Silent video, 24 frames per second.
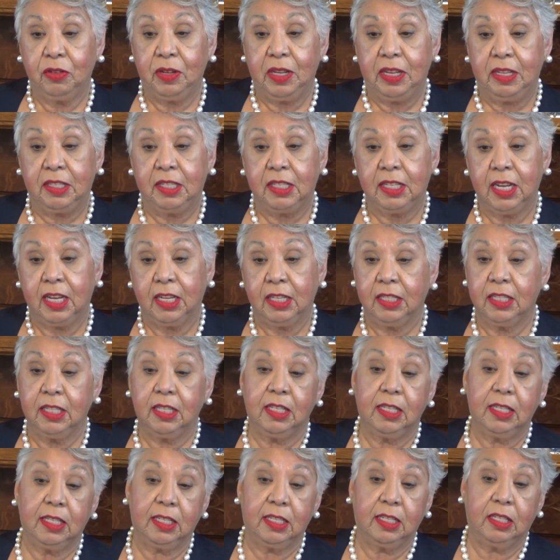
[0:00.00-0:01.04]
to East
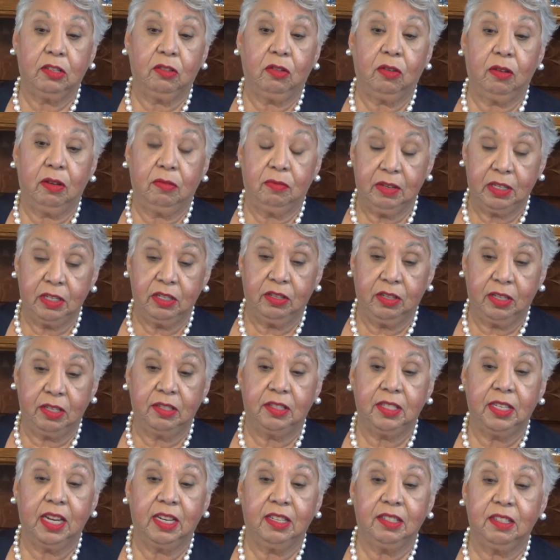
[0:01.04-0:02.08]
Texas, and so I went to
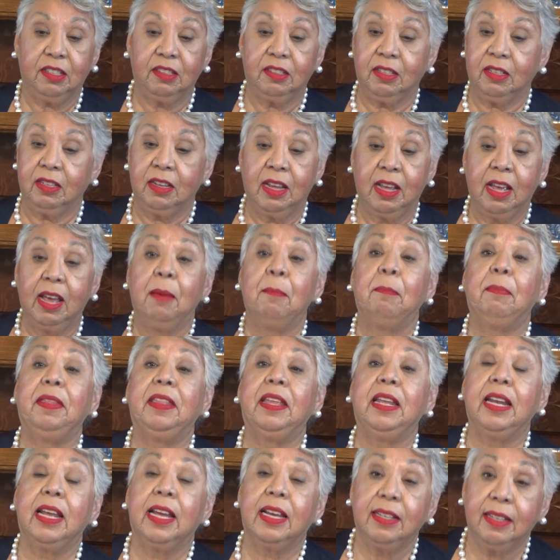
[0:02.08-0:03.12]
East Texas, and
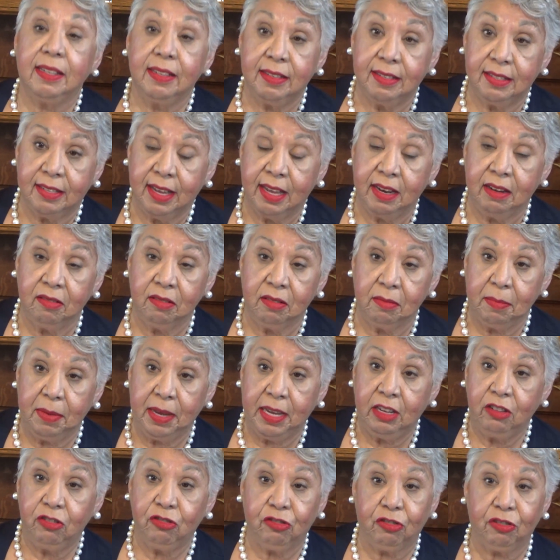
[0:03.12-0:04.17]
then I had to decide on a
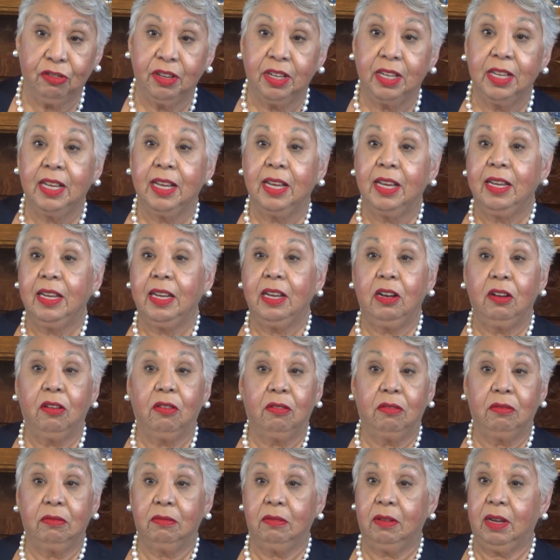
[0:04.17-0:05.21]
major.
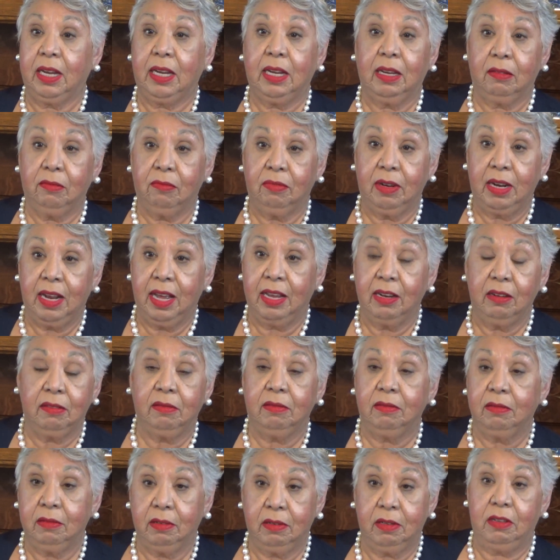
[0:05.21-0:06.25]
Like when I had
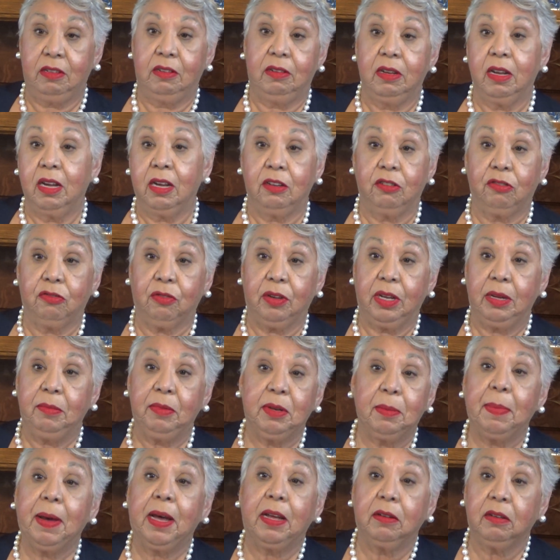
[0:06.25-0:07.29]

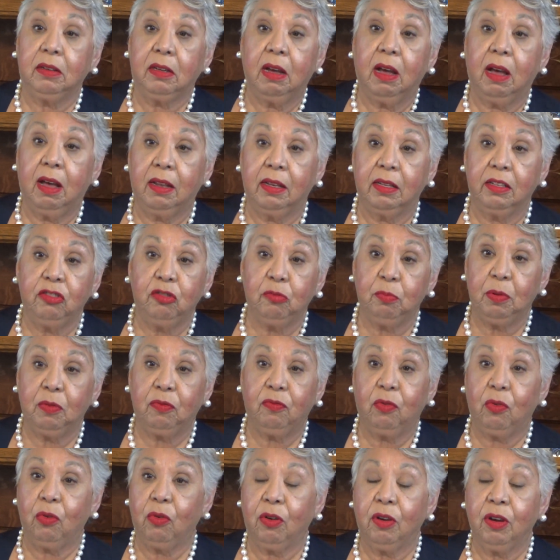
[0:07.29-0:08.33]
dreamed about college
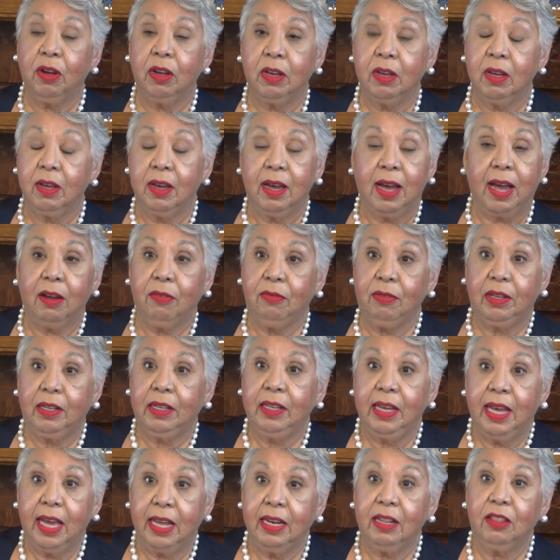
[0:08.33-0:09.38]
before, I
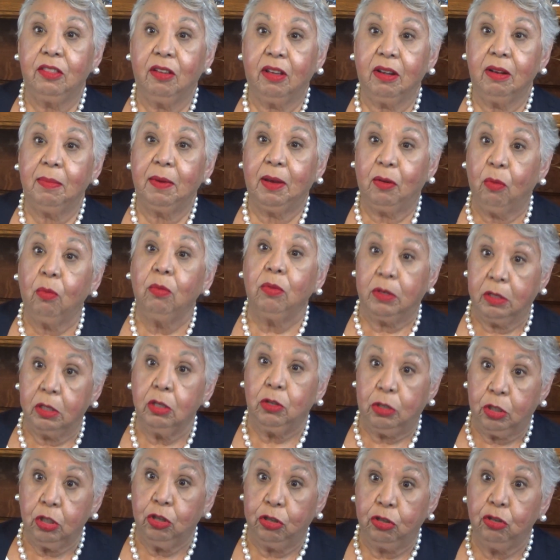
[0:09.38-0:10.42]
really hadn't thought about
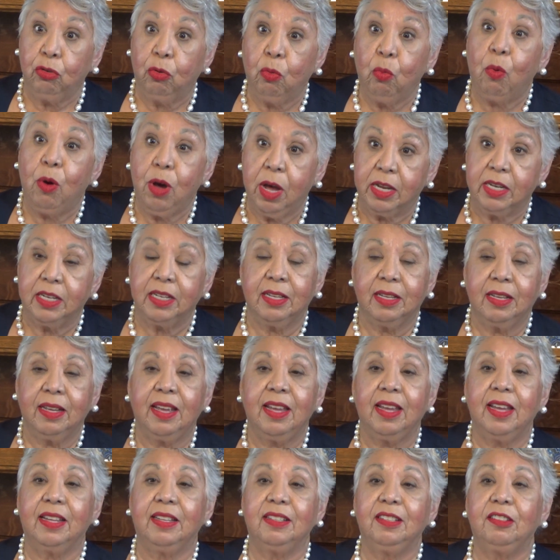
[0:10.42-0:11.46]
to do what,
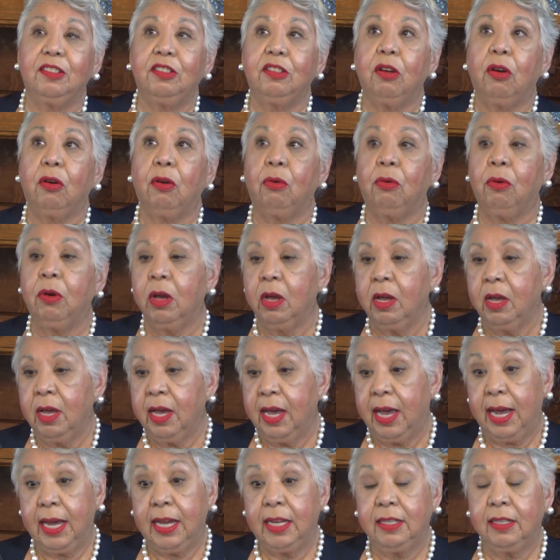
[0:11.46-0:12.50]
and so
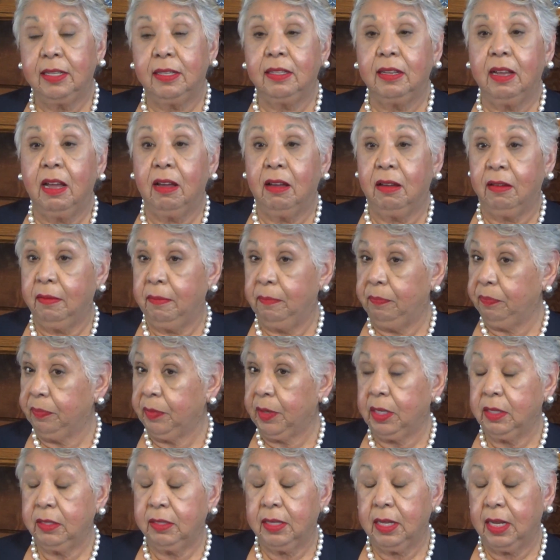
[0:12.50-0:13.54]
I had to
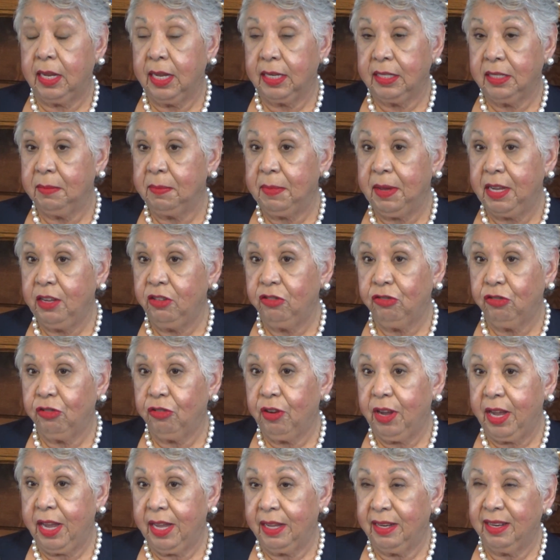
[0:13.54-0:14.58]
select a
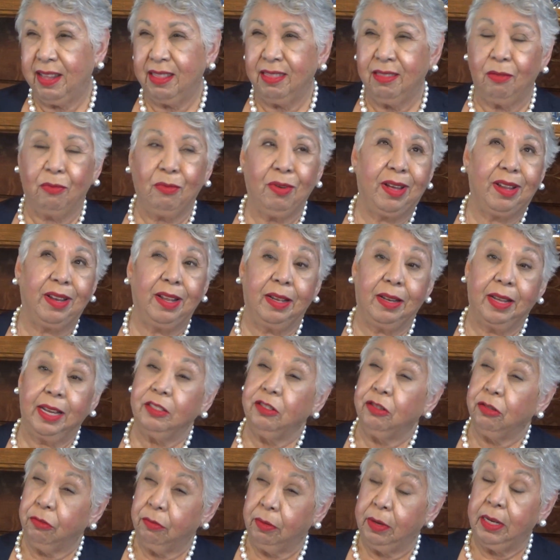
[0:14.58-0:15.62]
major, and I thought, well, I
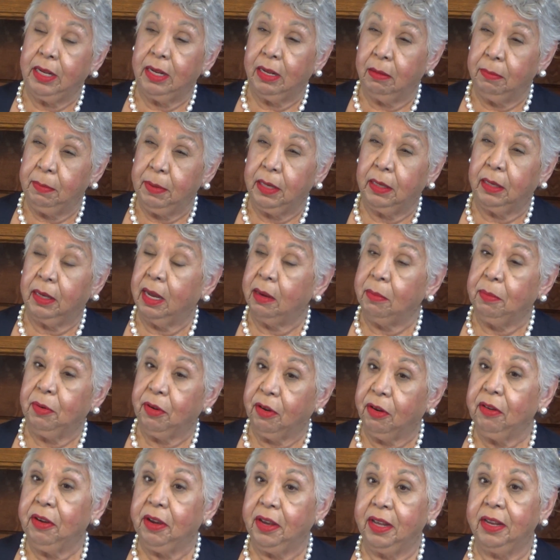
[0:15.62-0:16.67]
like to read, I'll be a
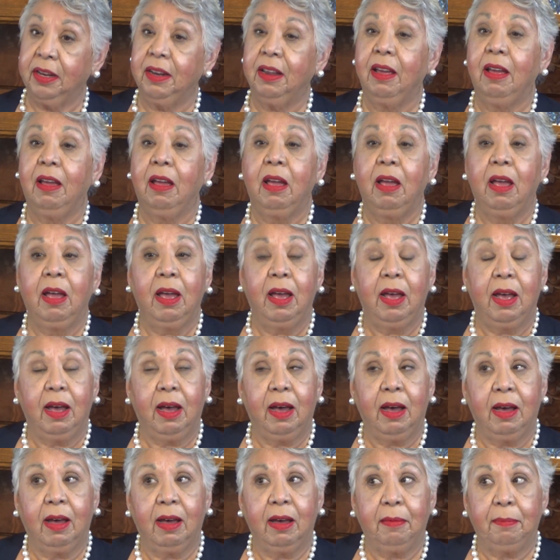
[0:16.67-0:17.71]
librarian.
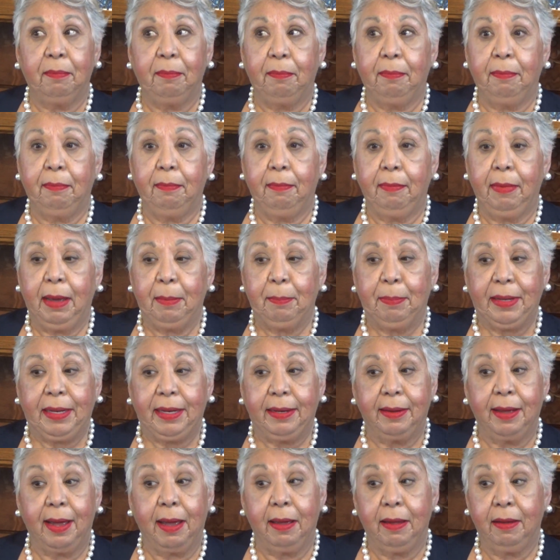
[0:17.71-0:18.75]
But
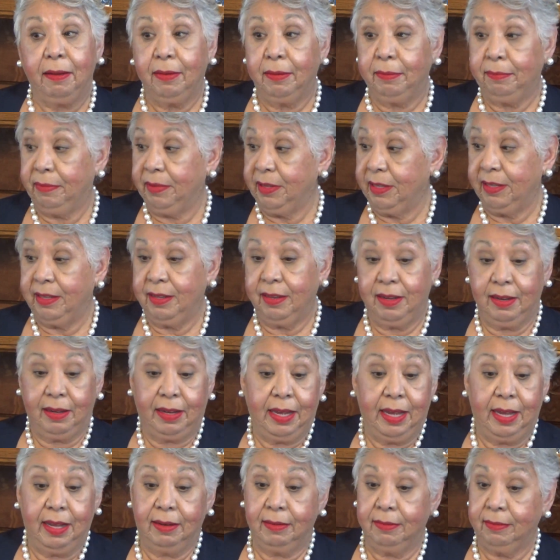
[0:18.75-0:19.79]
I,
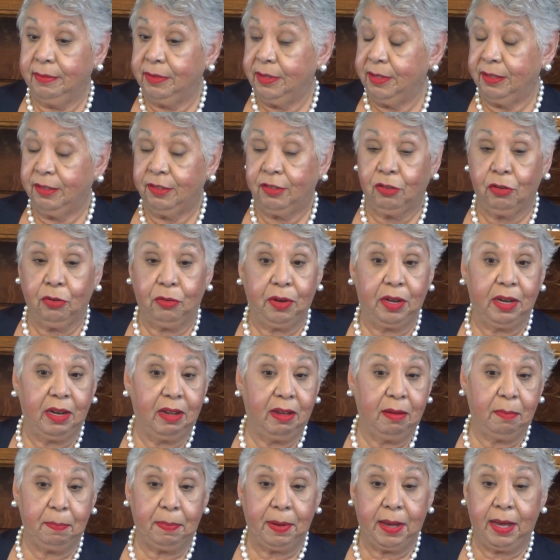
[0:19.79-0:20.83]
again, screwing
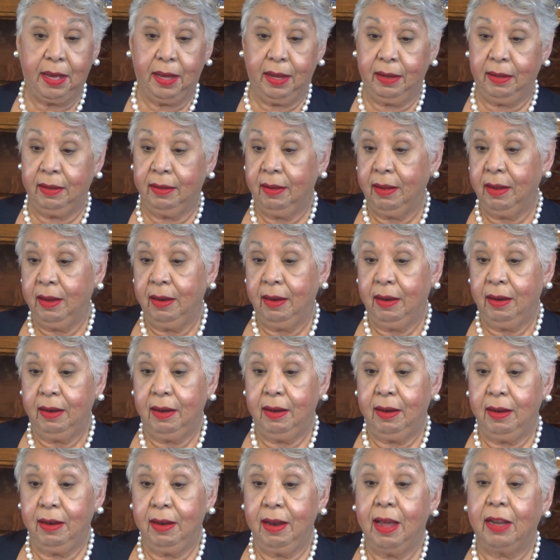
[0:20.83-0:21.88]
up by
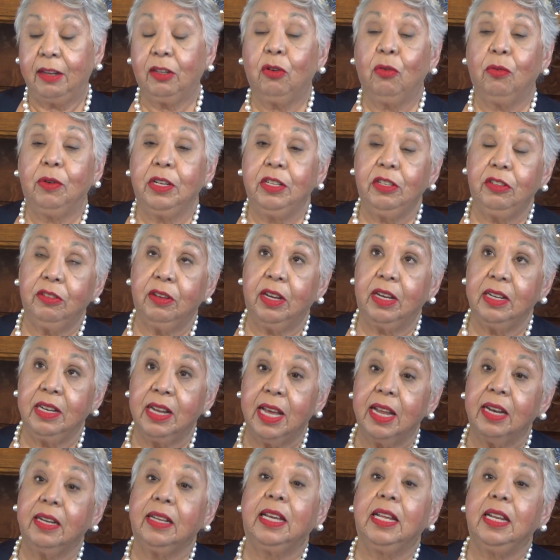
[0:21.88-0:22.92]
not
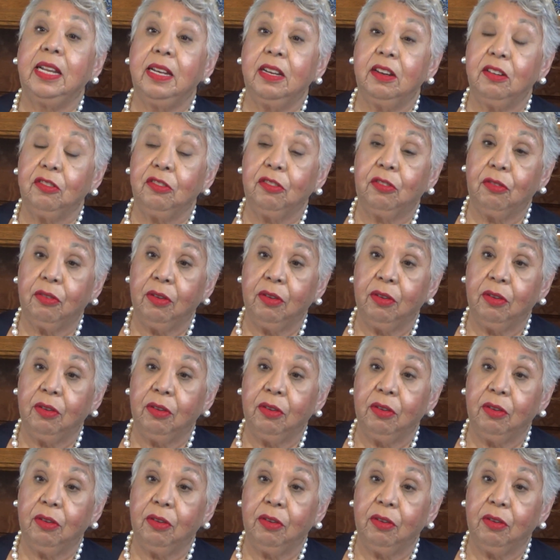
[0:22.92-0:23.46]
getting a